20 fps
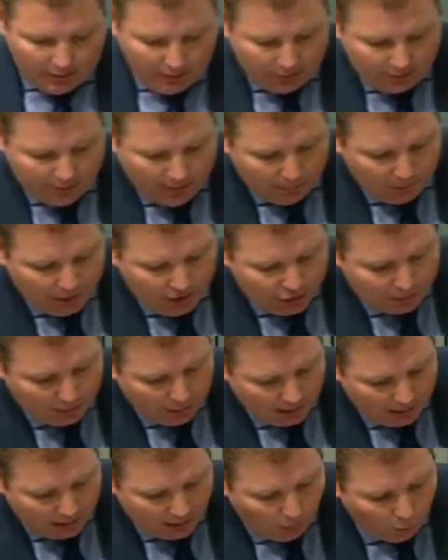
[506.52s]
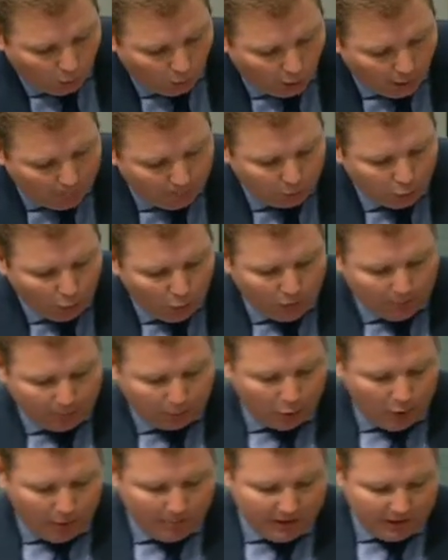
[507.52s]
Deputy Speaker, while I applaud the
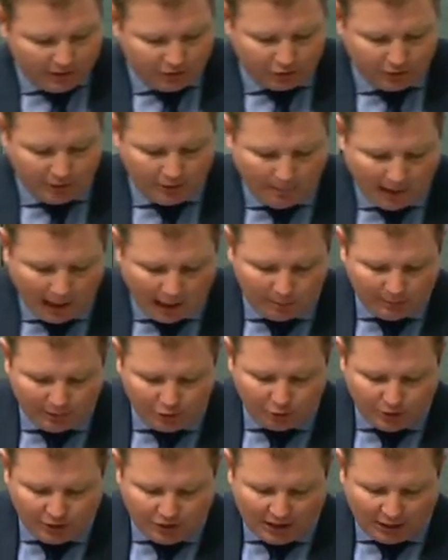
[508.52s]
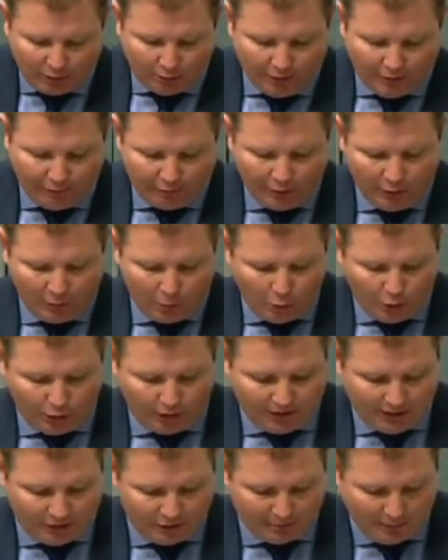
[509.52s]
Prime Minister and the Parliamentary Secretary for their work
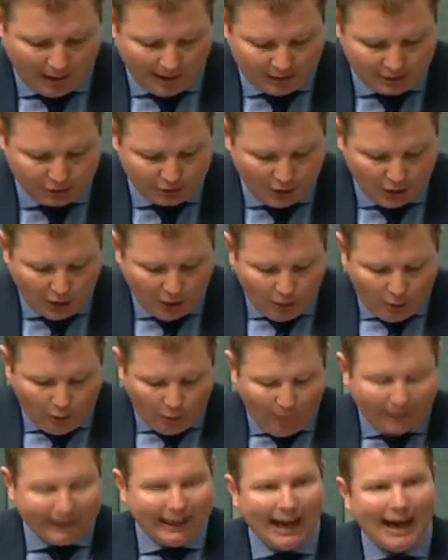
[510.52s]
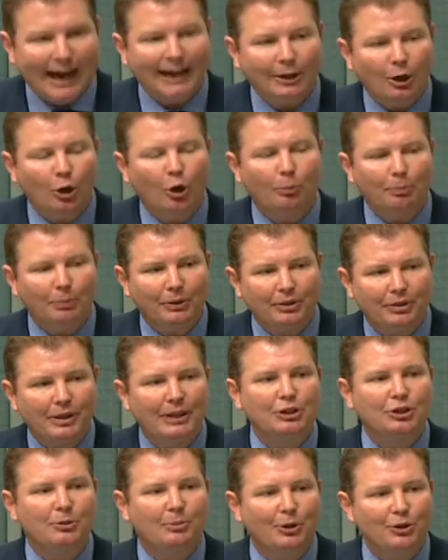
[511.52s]
in this space, I can't help but
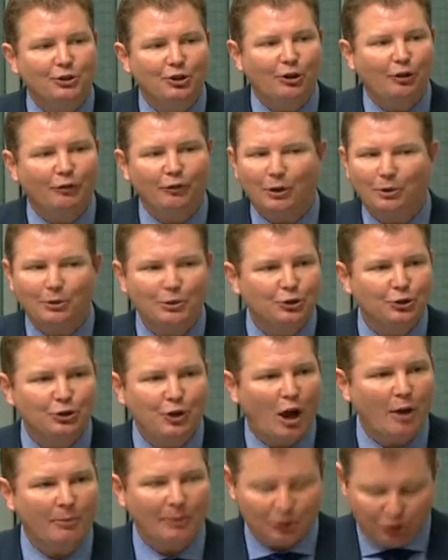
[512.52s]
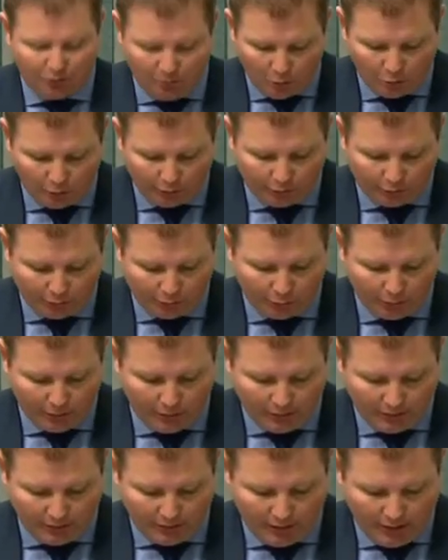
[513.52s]
think to myself there is so much more to do.
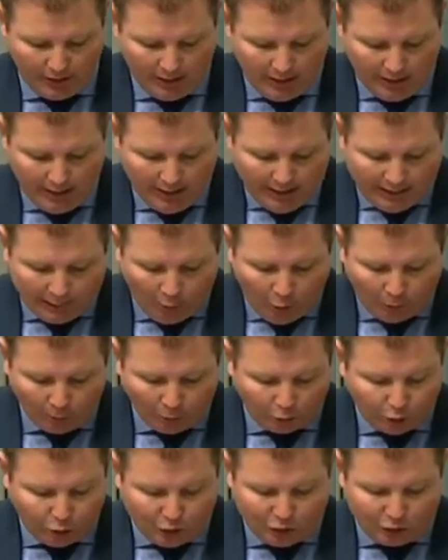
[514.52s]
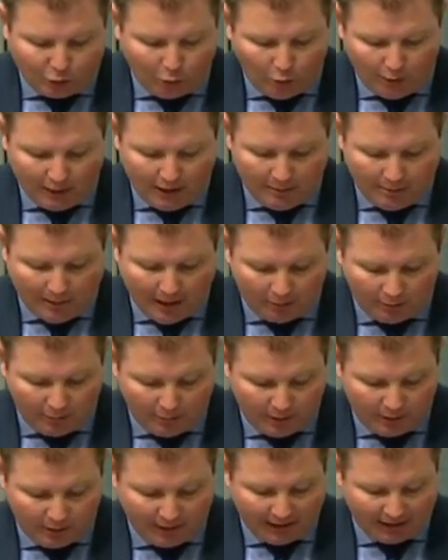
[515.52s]
And I'm not just talking about
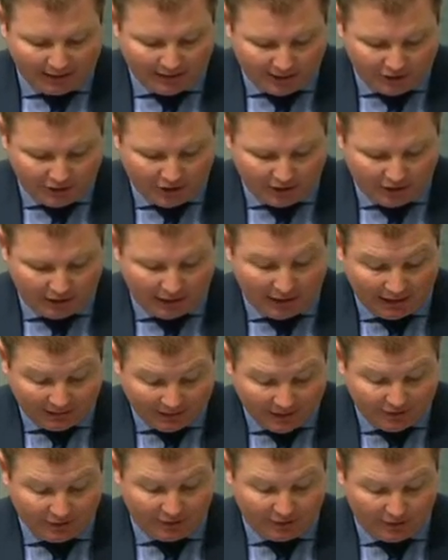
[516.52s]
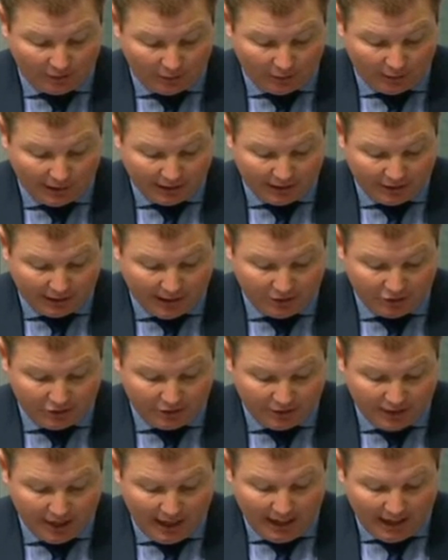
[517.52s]
repealing unnecessary
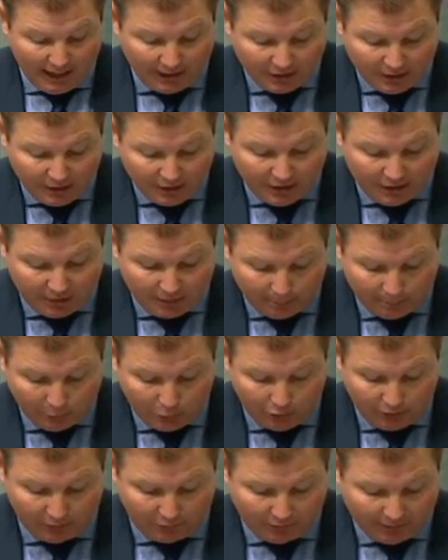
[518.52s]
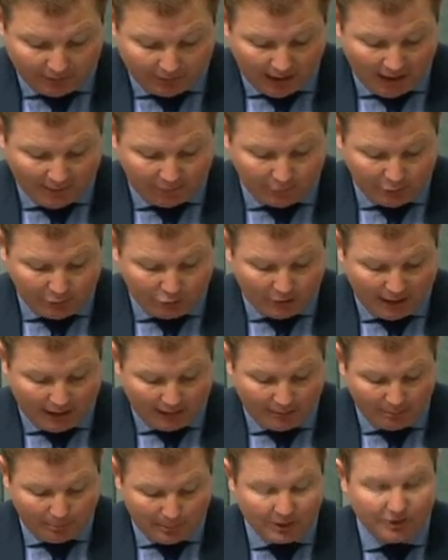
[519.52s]
regulations and easing the burden of red tape for
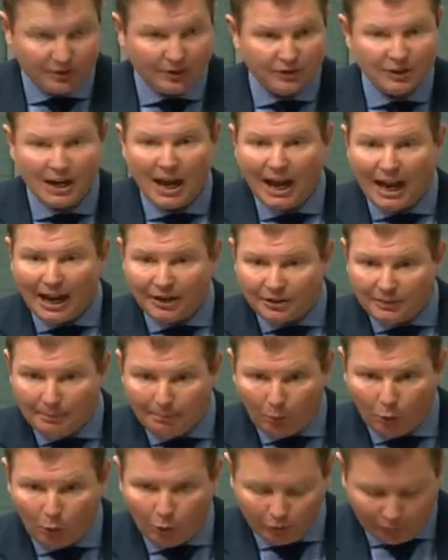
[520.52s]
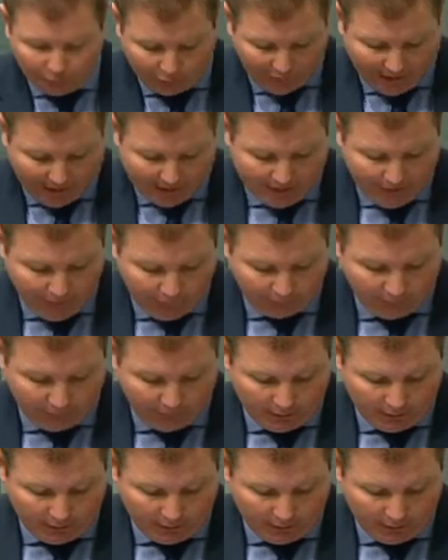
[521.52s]
Australian business, as important as that is.